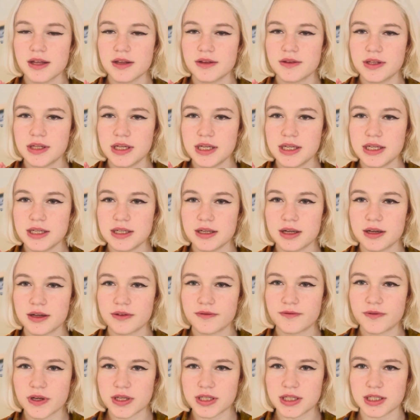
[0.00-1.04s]
the
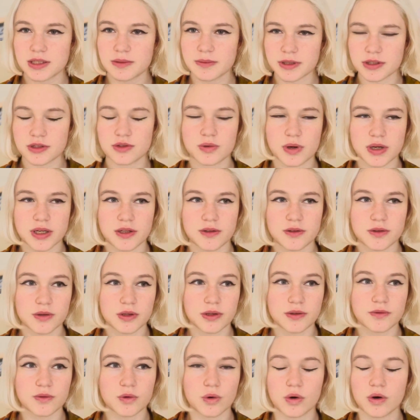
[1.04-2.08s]
first 6 months of
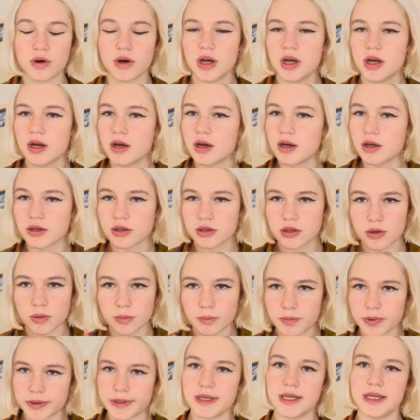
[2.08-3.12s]
2024
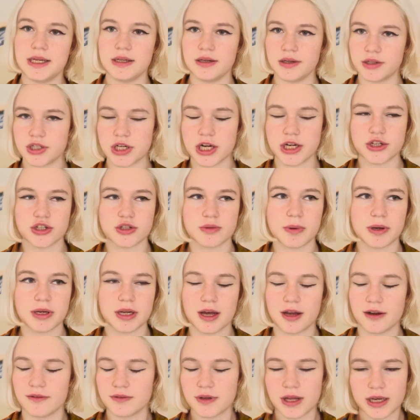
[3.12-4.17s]
completely changed my
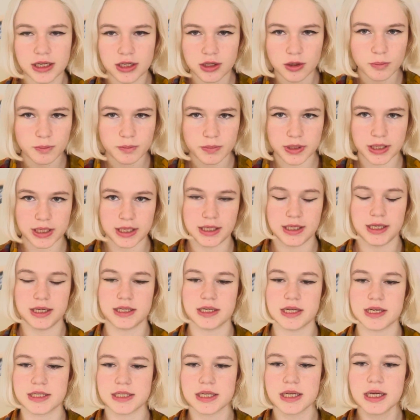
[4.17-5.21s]
life, like completely
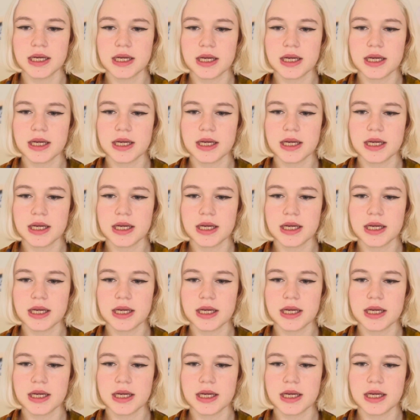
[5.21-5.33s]
did.